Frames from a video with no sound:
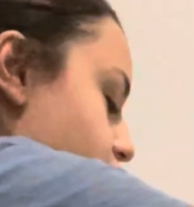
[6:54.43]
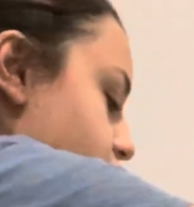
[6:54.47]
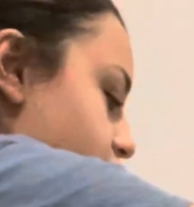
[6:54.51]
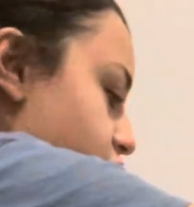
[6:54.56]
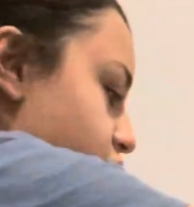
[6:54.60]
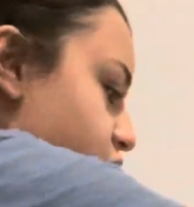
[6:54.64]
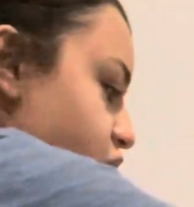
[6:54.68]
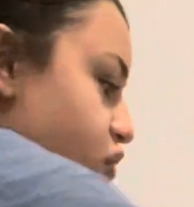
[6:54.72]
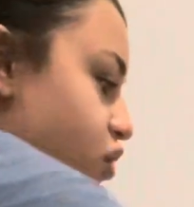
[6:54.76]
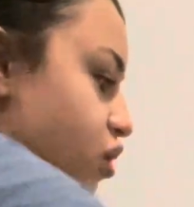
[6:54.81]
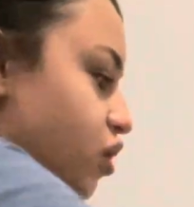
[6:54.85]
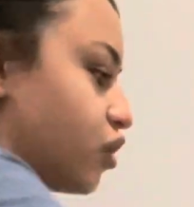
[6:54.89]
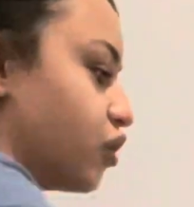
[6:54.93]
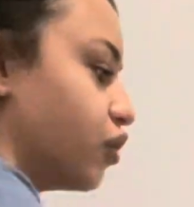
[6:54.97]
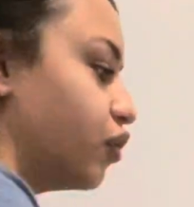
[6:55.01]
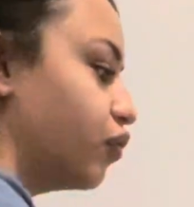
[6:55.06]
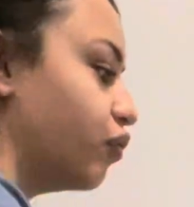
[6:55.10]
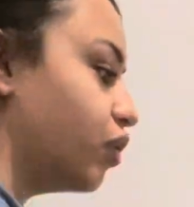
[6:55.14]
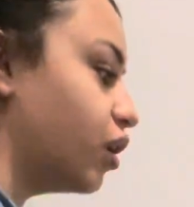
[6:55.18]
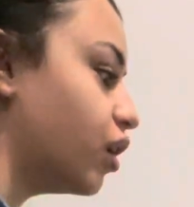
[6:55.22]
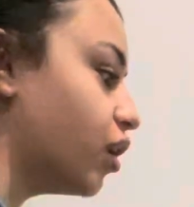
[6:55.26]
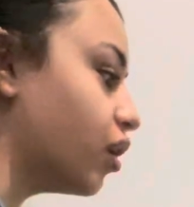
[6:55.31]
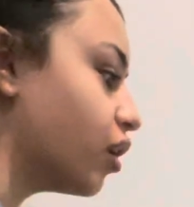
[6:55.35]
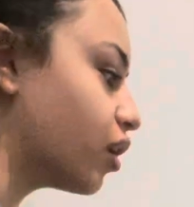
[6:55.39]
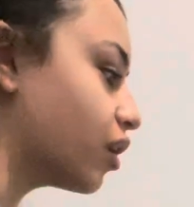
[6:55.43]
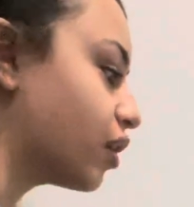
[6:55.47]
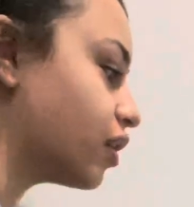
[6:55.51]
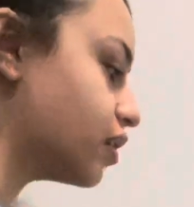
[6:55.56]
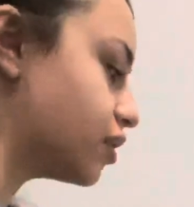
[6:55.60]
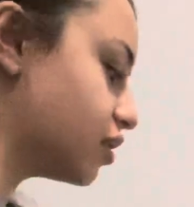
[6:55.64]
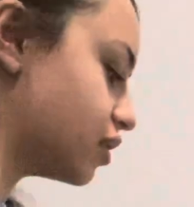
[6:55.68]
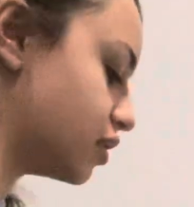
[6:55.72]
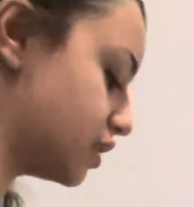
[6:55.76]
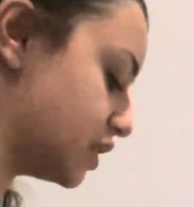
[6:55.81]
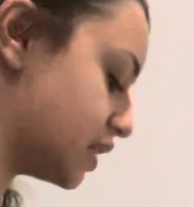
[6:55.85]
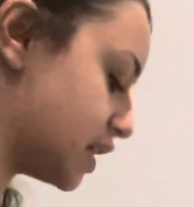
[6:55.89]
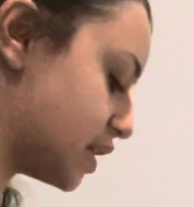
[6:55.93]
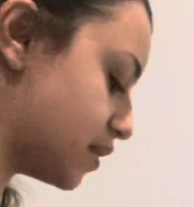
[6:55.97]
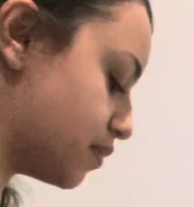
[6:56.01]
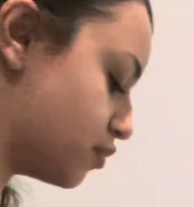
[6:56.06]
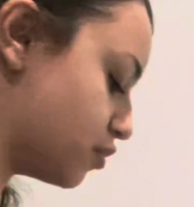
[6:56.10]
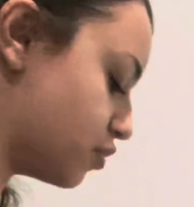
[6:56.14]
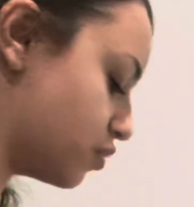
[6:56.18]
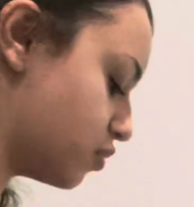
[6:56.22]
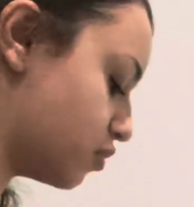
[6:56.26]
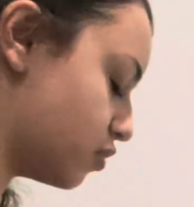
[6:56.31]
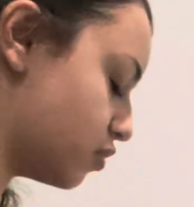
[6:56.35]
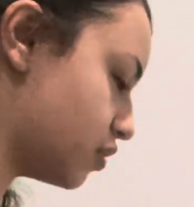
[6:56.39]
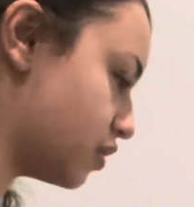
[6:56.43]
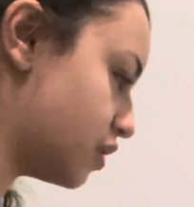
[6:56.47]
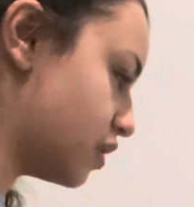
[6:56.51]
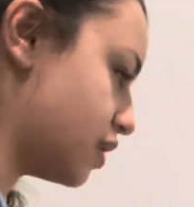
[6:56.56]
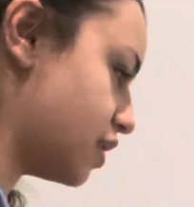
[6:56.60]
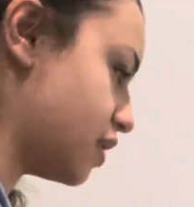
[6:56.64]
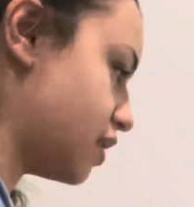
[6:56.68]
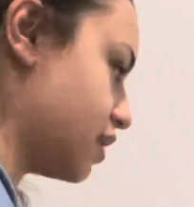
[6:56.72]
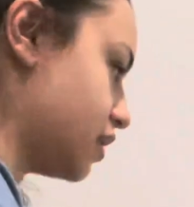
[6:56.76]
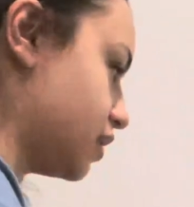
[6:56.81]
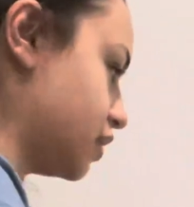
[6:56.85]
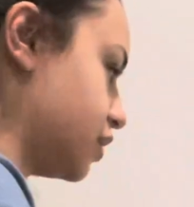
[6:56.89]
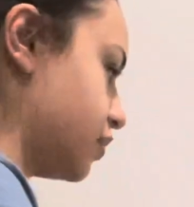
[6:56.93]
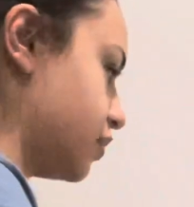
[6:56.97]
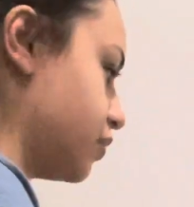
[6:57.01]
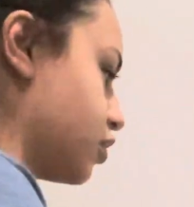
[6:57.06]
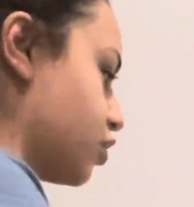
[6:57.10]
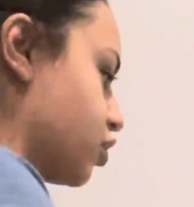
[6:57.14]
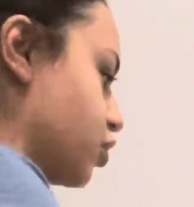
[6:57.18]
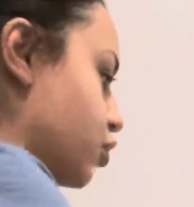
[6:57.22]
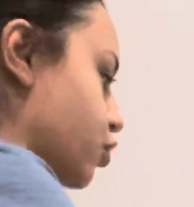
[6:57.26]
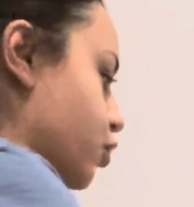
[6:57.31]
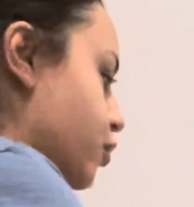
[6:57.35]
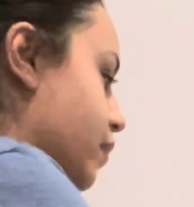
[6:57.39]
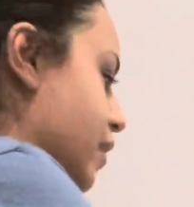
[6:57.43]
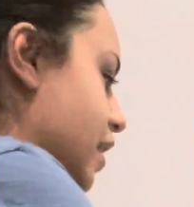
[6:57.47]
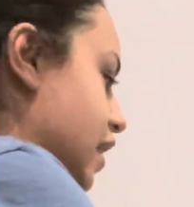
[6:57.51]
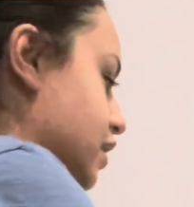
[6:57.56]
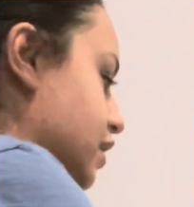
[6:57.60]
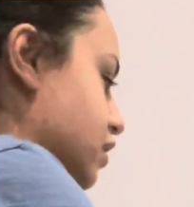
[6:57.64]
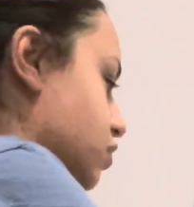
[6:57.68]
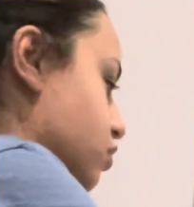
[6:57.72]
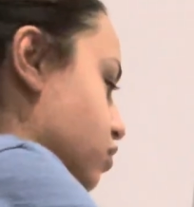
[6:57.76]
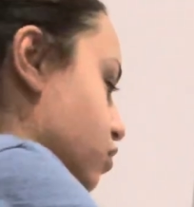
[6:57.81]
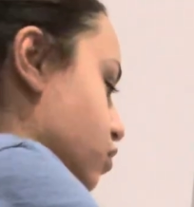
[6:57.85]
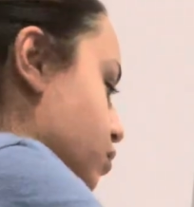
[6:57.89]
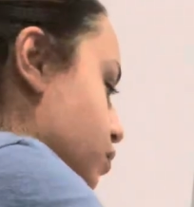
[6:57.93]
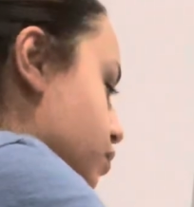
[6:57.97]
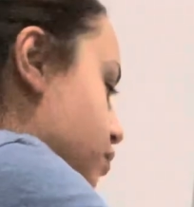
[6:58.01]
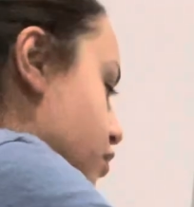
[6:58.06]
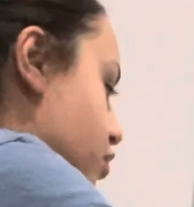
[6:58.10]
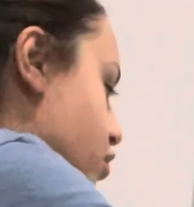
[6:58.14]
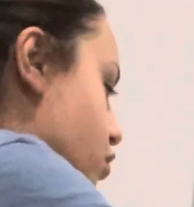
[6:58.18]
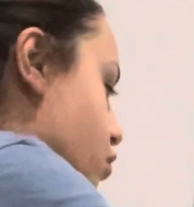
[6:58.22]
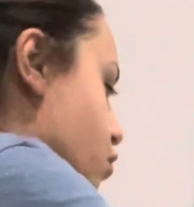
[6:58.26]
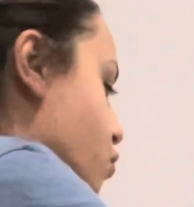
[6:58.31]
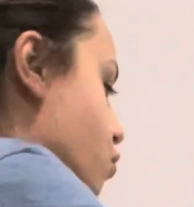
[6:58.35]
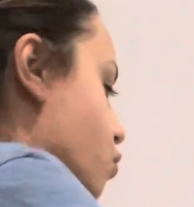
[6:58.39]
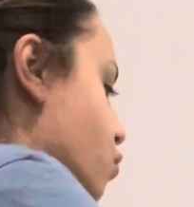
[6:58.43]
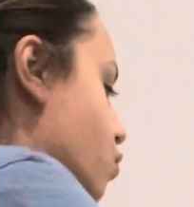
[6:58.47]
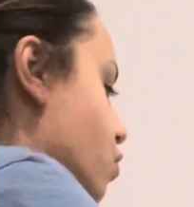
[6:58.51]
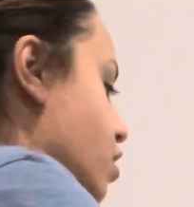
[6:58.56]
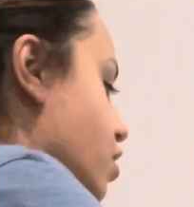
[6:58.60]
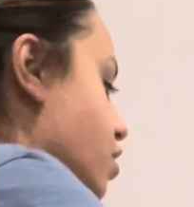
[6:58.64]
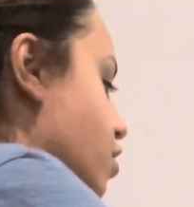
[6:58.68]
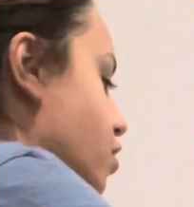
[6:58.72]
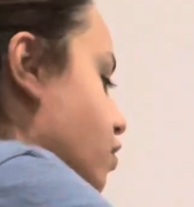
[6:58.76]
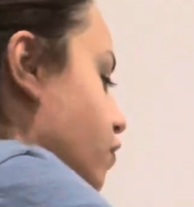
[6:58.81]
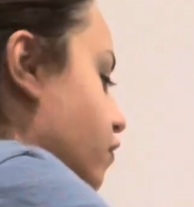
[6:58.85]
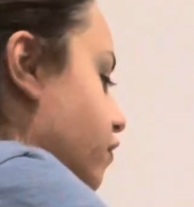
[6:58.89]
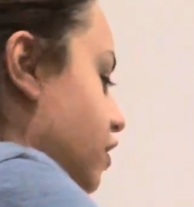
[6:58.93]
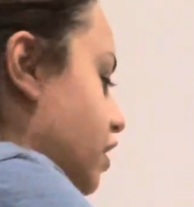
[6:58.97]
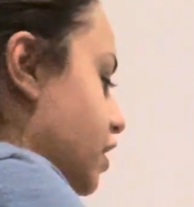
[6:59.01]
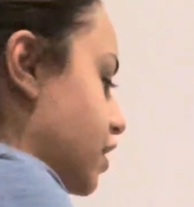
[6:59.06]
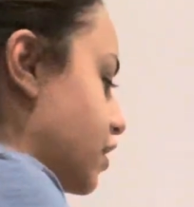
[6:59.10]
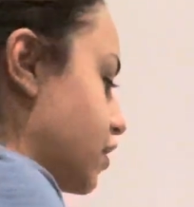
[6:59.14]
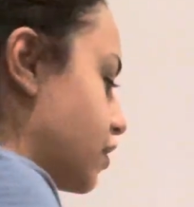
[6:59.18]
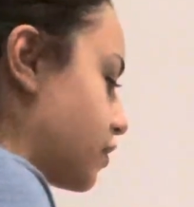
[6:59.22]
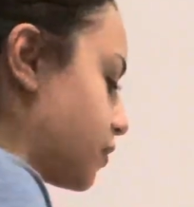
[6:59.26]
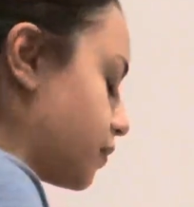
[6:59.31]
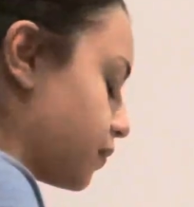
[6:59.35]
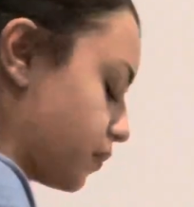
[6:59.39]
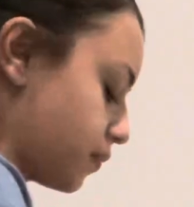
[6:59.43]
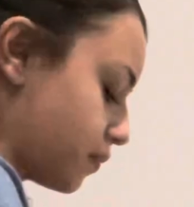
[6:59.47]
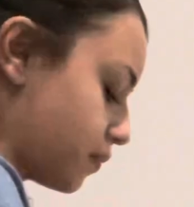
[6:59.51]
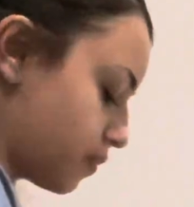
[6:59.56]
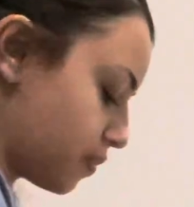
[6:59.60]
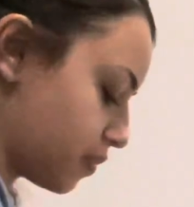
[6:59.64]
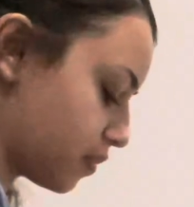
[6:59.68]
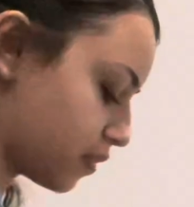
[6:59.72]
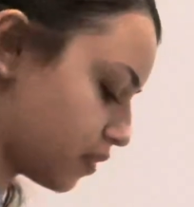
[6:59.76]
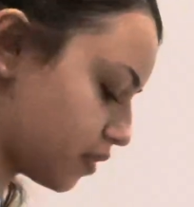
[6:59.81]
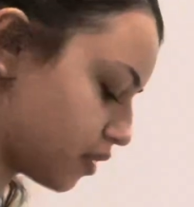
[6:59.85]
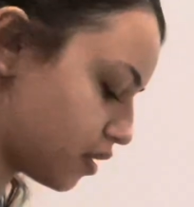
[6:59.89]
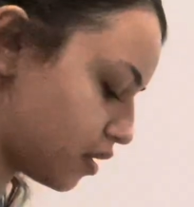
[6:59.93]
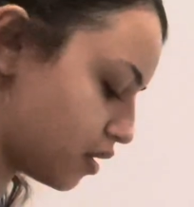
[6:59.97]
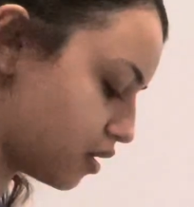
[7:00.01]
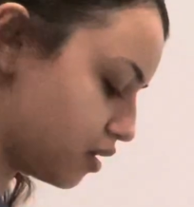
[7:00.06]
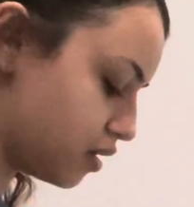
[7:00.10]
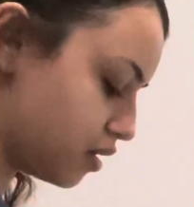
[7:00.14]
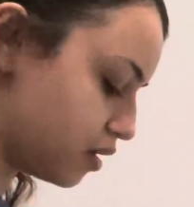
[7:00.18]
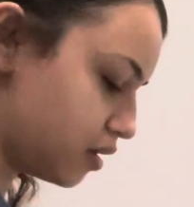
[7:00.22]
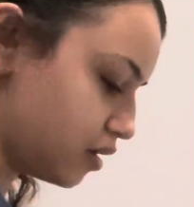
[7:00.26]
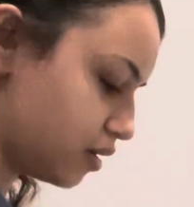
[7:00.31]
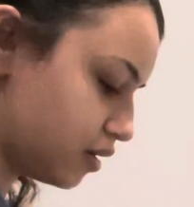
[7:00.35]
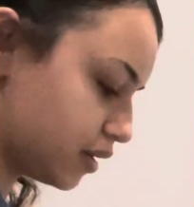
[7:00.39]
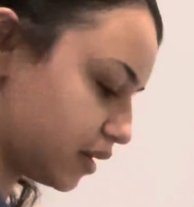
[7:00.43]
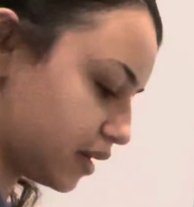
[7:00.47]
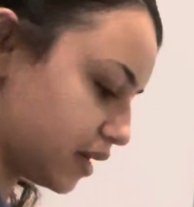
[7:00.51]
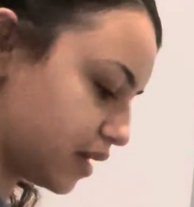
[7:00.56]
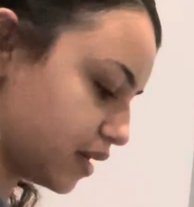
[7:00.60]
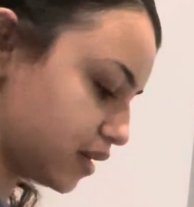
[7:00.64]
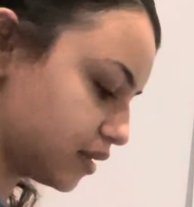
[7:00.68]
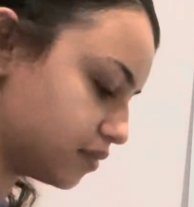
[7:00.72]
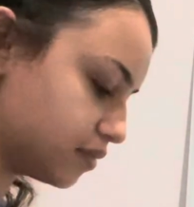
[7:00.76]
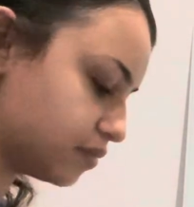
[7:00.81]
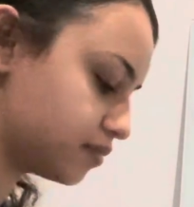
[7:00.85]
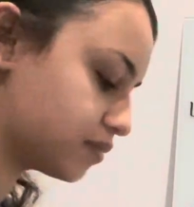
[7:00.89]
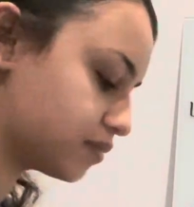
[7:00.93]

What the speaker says: It's called a rug, table. Then we're gonna go back to group 1 over here. Okay,